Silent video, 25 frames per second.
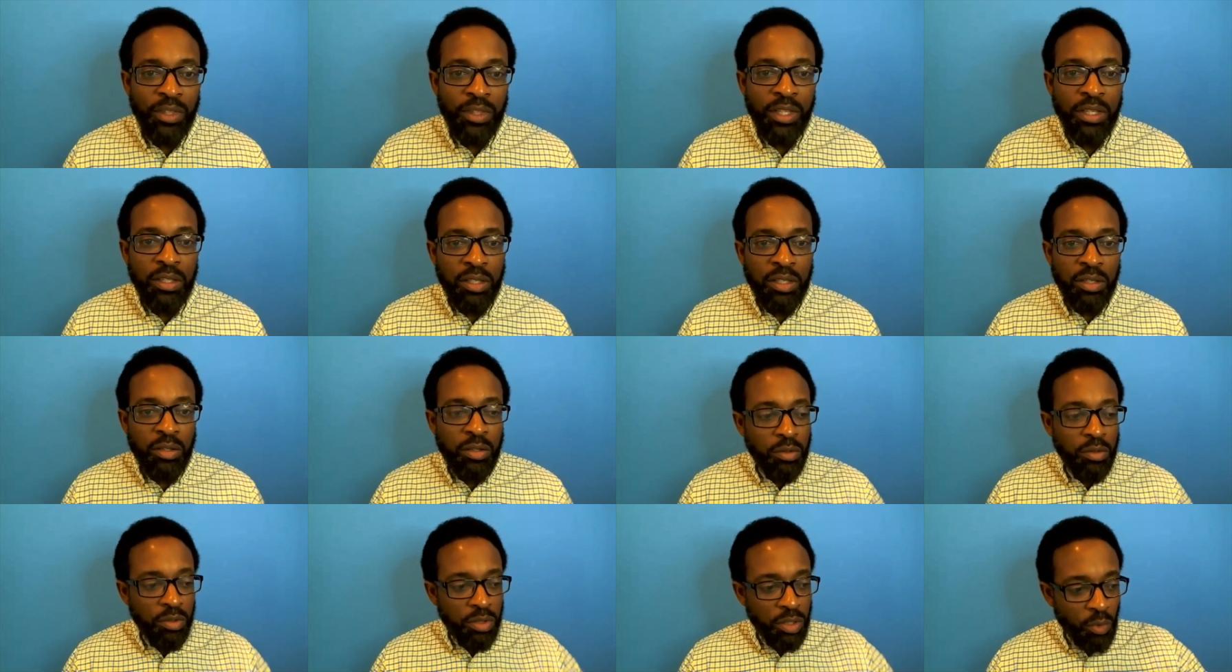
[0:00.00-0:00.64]

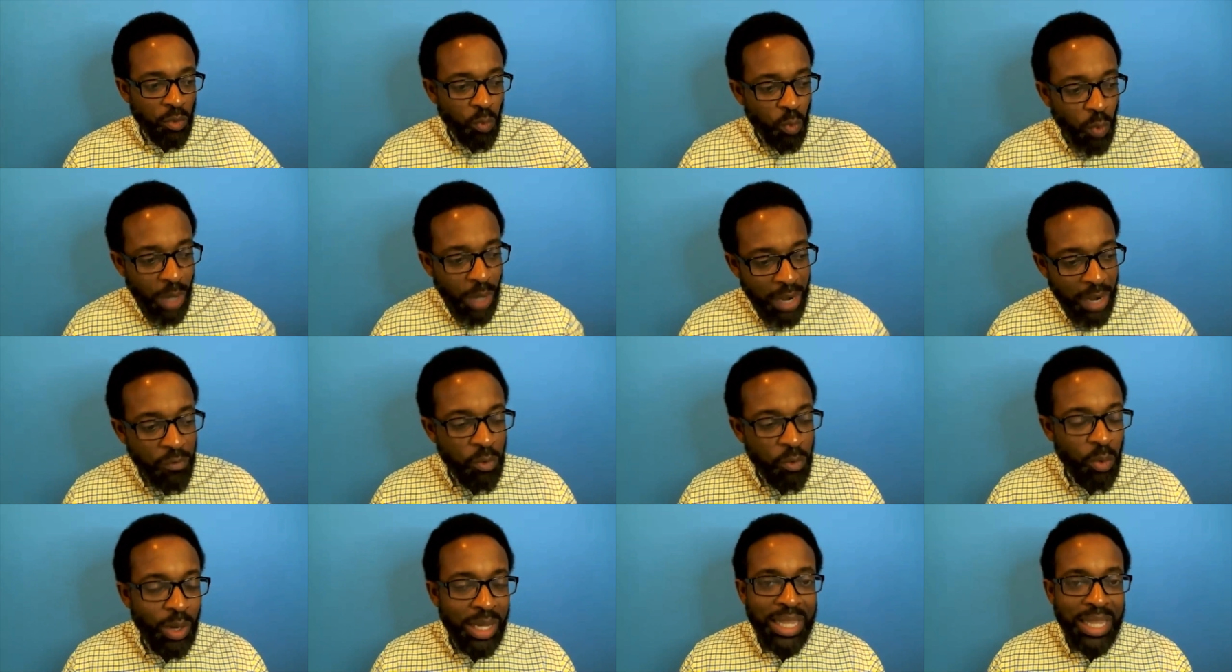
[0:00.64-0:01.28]
So
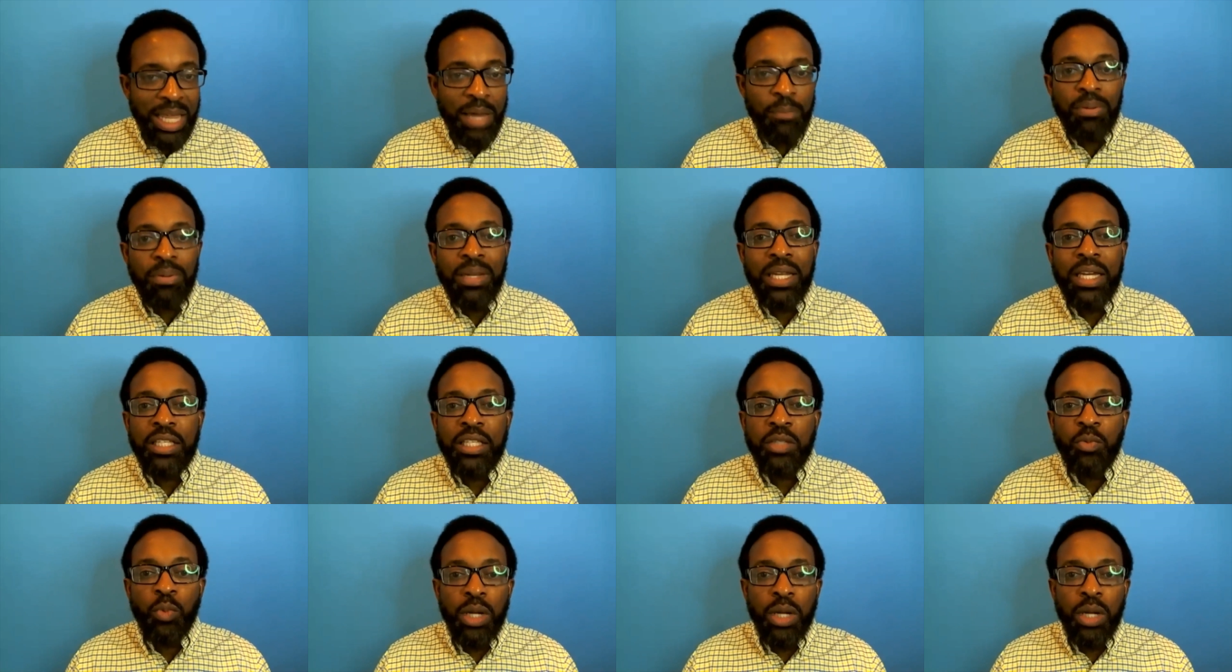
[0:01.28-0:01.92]
whenever we're in that
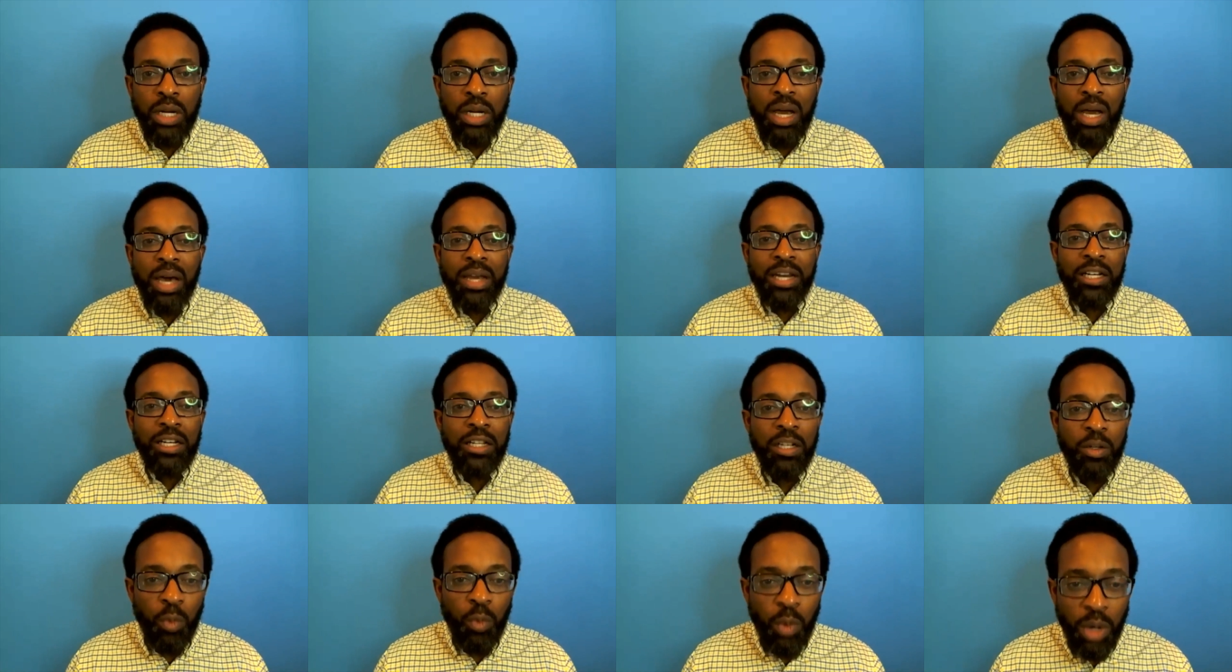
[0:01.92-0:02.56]
place, we are caught in
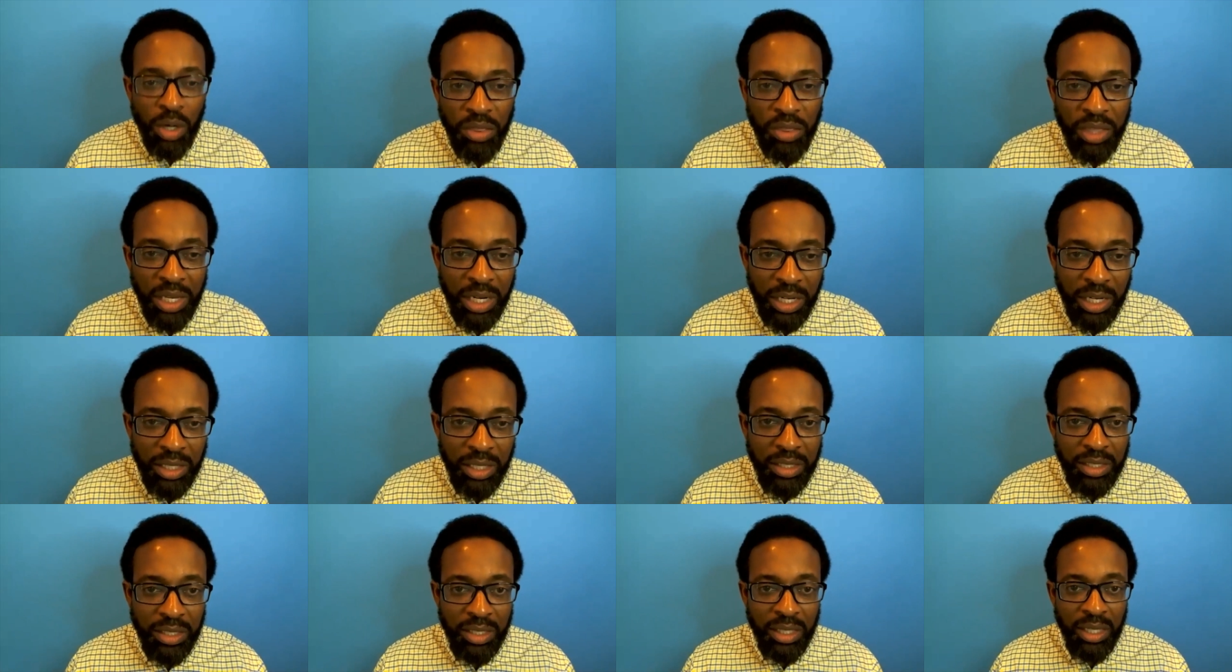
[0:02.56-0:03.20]

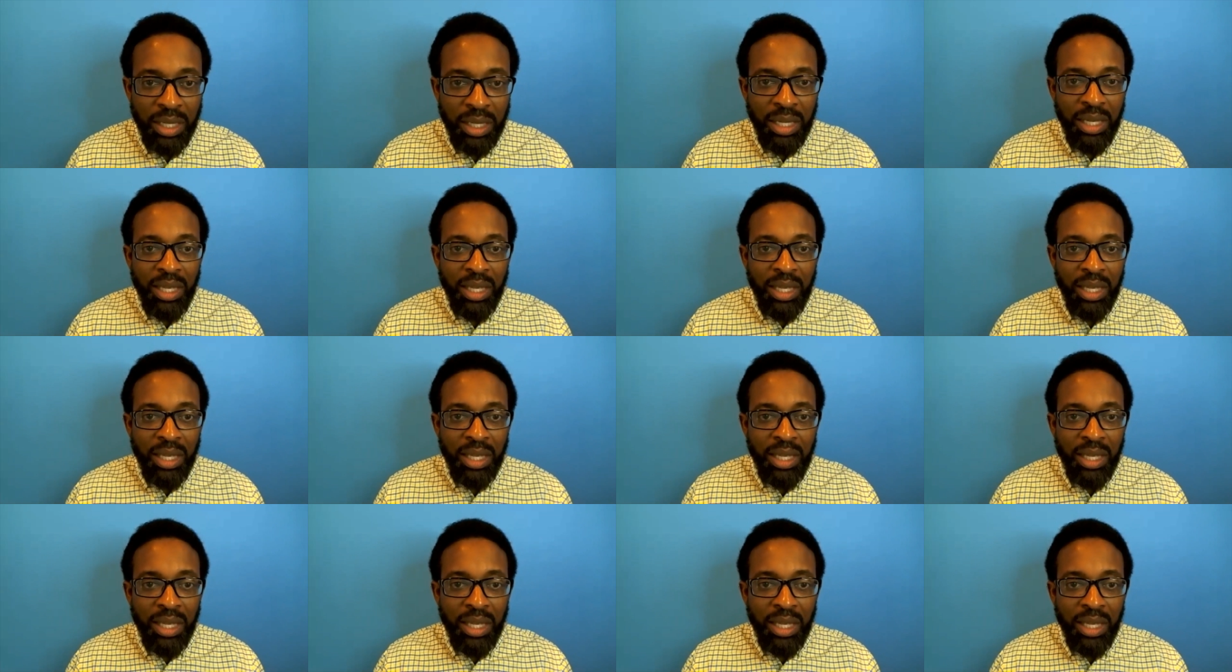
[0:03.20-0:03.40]
unworthiness.